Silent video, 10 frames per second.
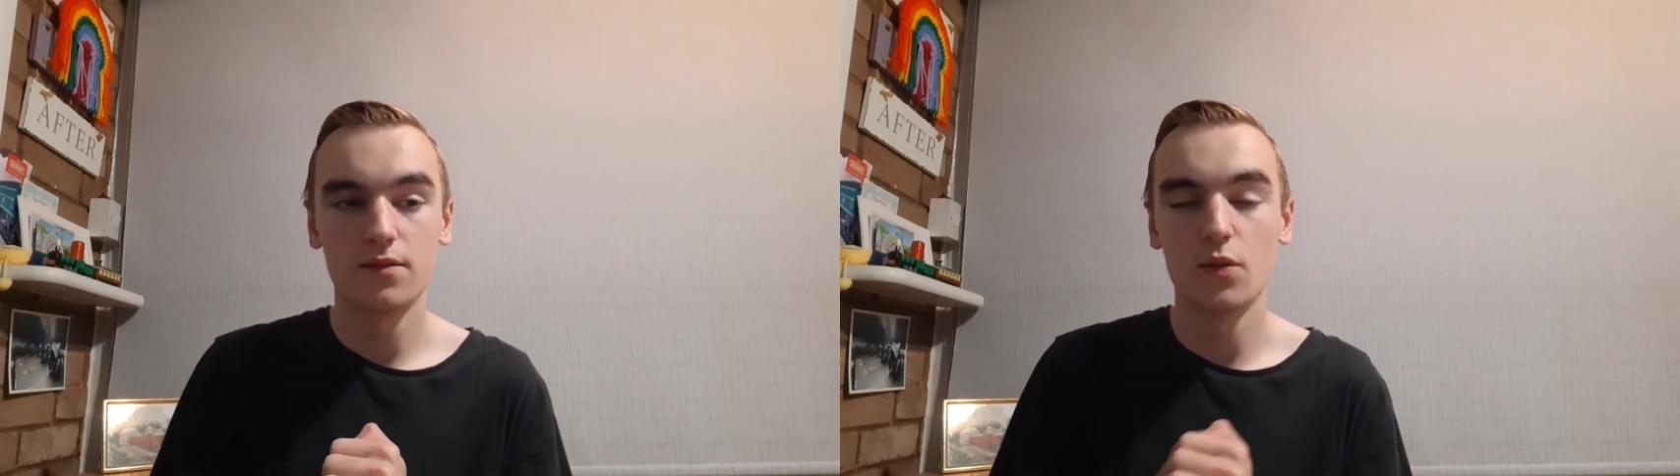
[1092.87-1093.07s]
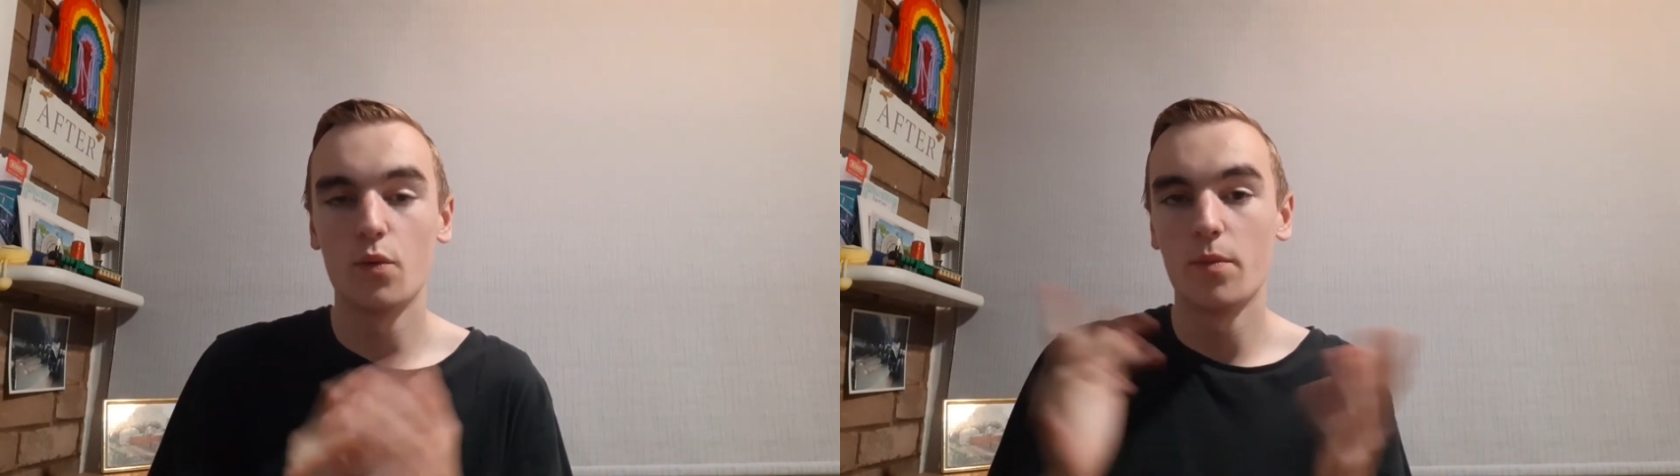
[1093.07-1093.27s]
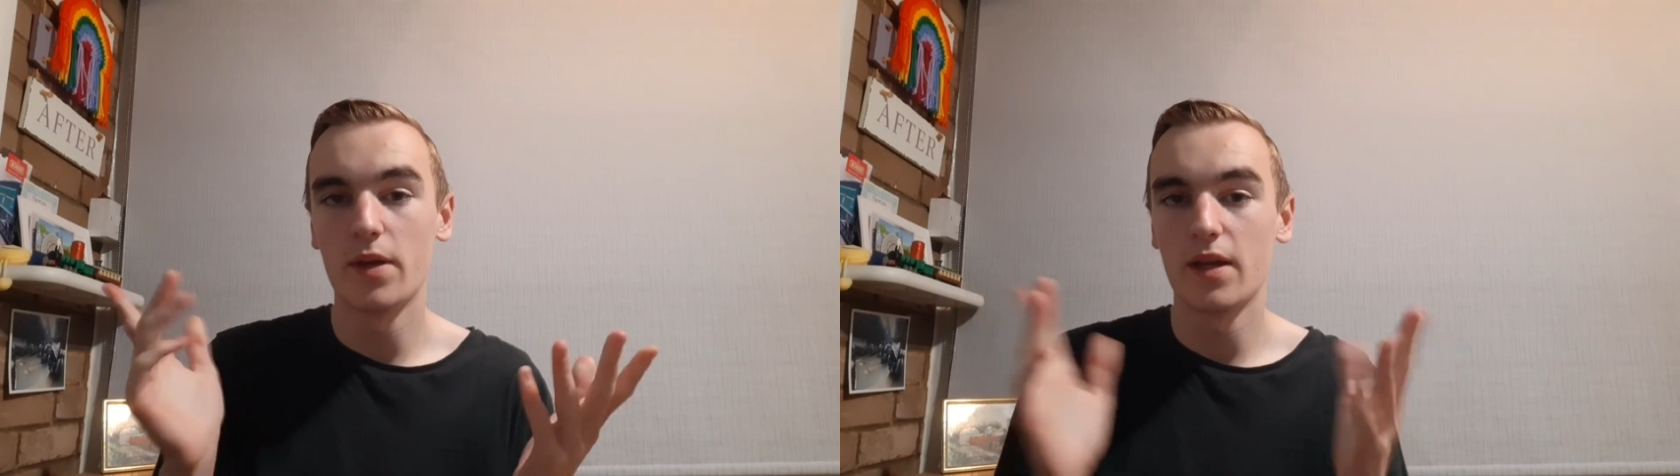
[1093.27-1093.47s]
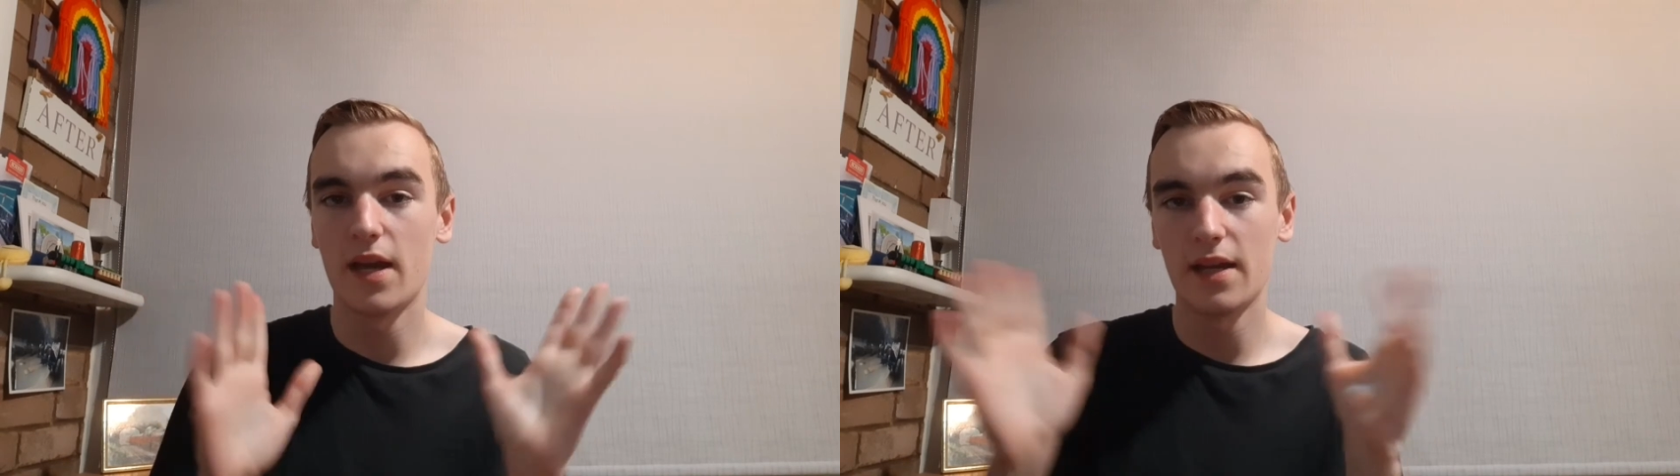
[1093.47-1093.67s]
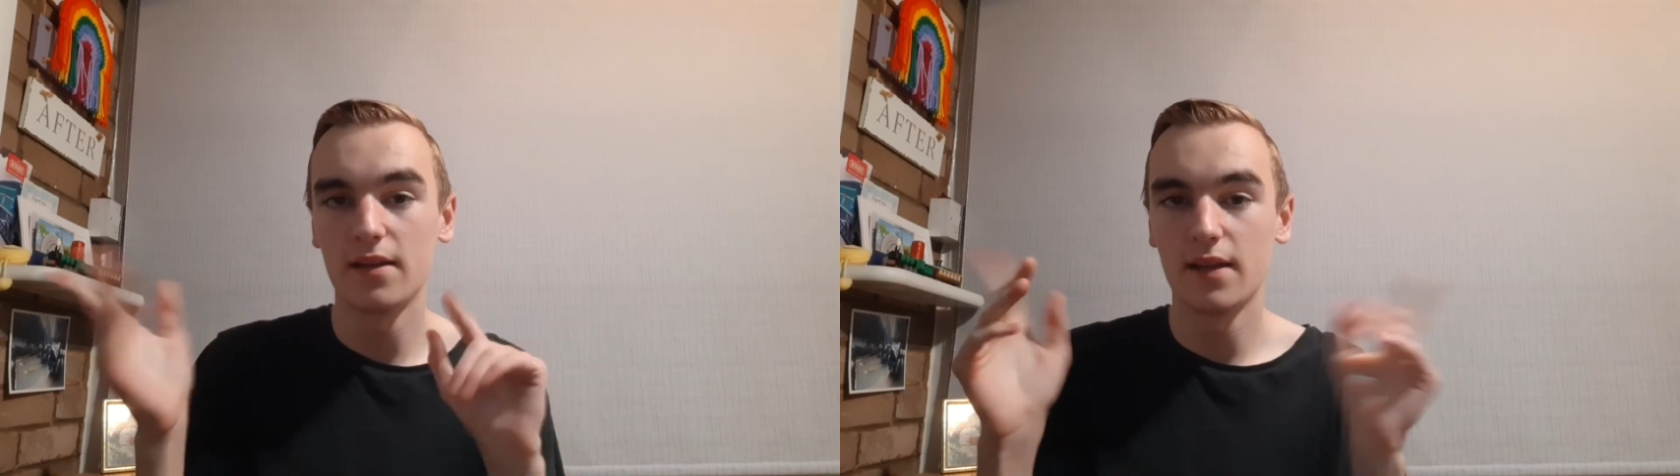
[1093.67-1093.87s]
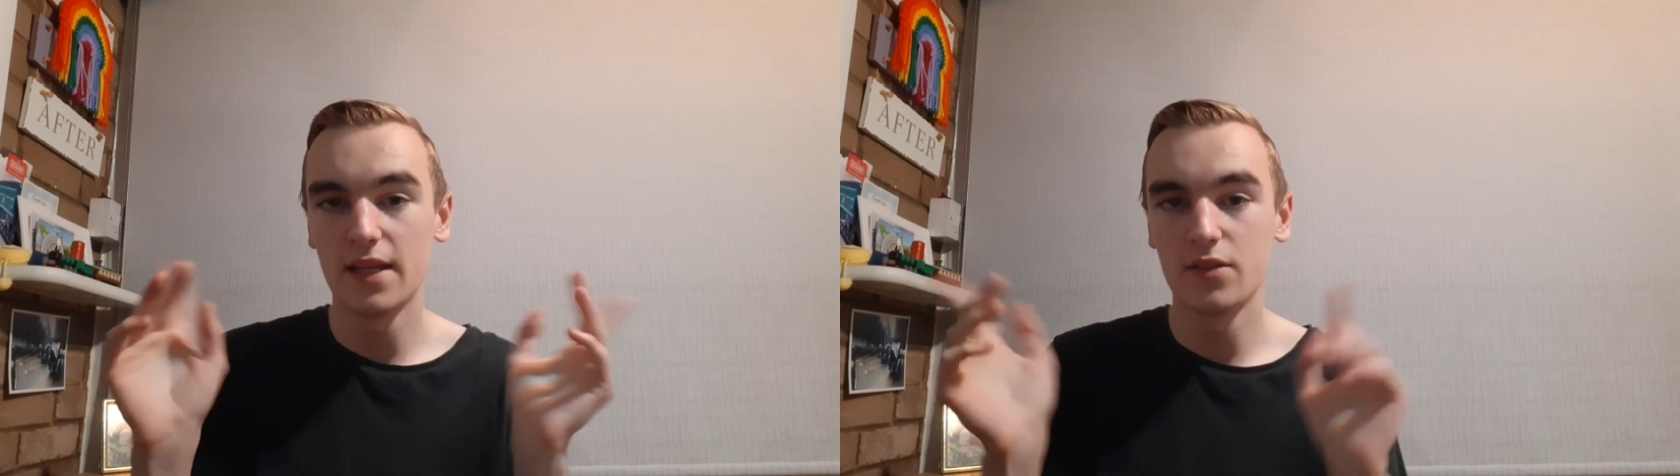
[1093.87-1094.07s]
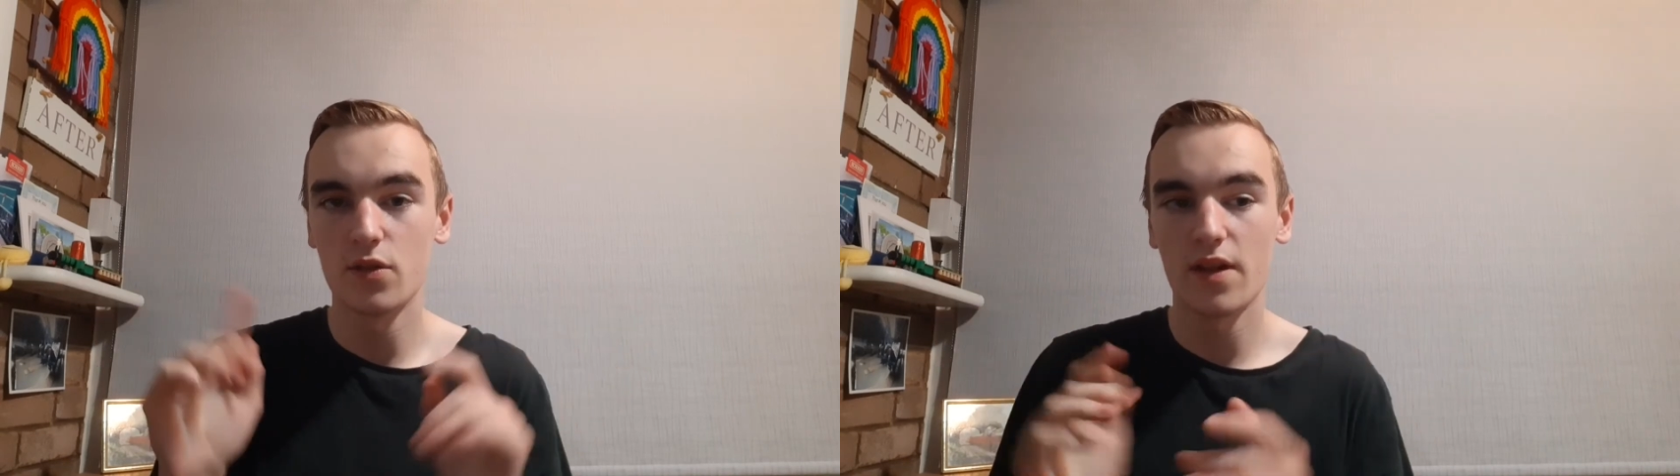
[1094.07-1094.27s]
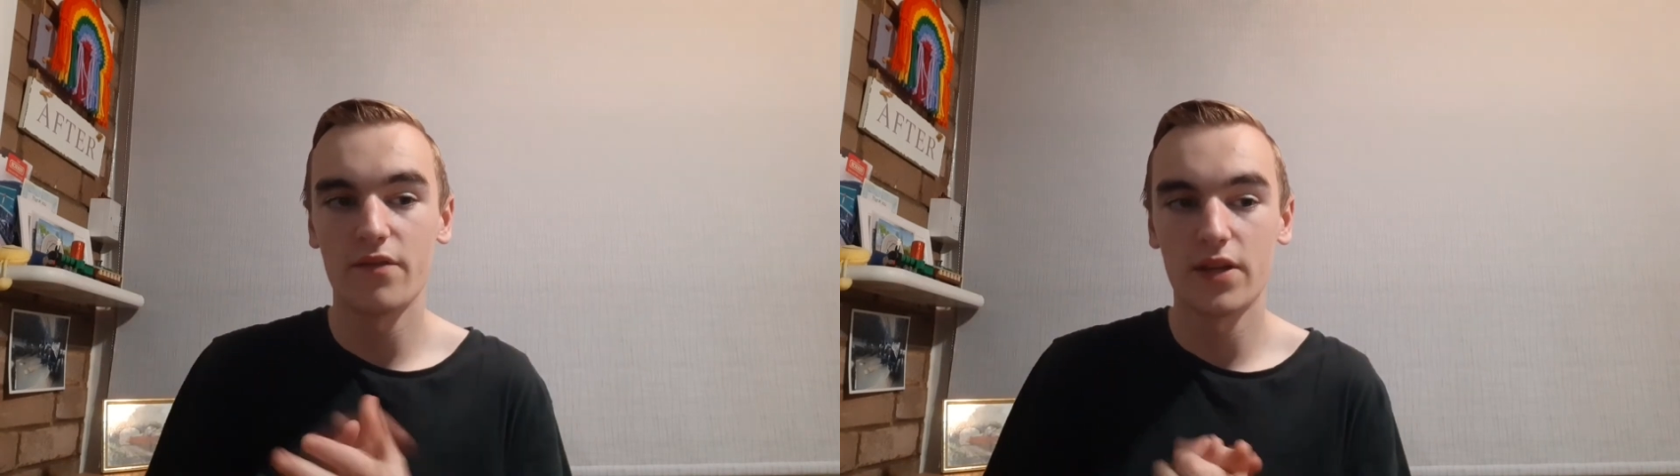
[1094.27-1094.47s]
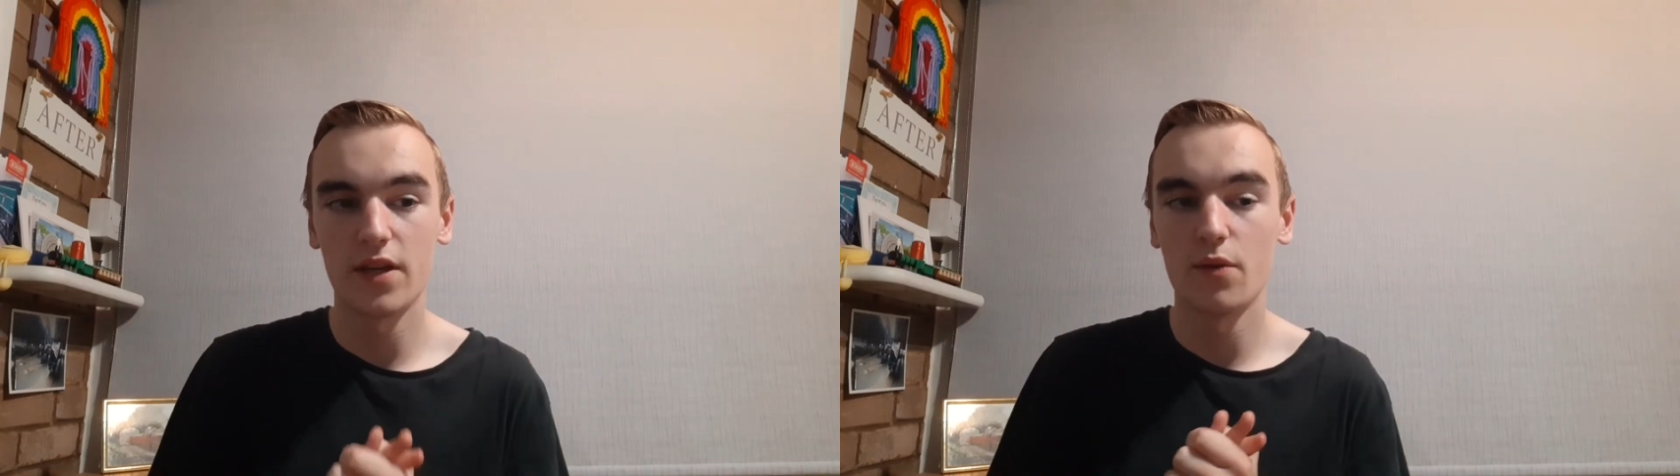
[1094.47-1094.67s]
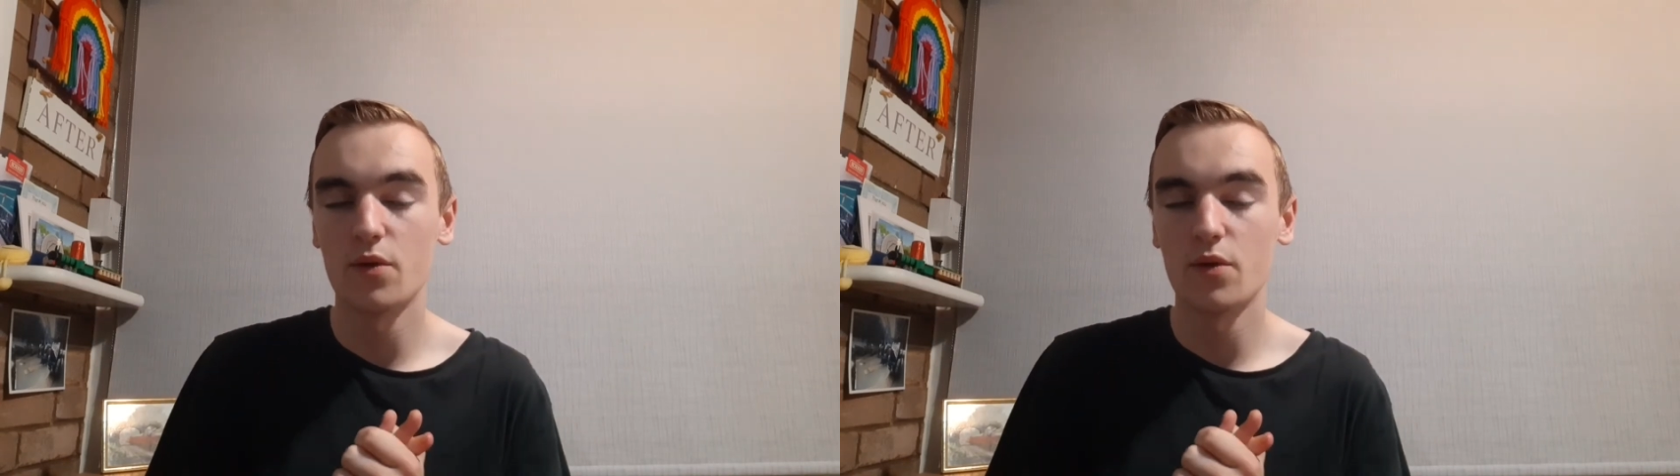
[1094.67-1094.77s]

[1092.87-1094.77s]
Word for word: there will be a link to that video